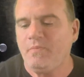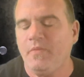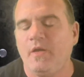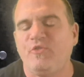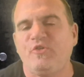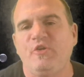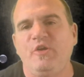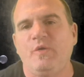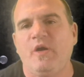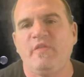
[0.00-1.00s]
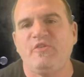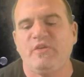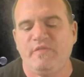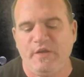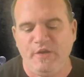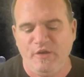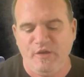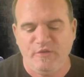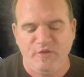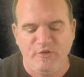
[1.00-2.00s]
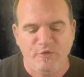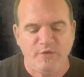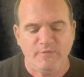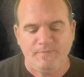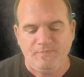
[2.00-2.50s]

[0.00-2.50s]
I'll show you all the stuff that you need to do it.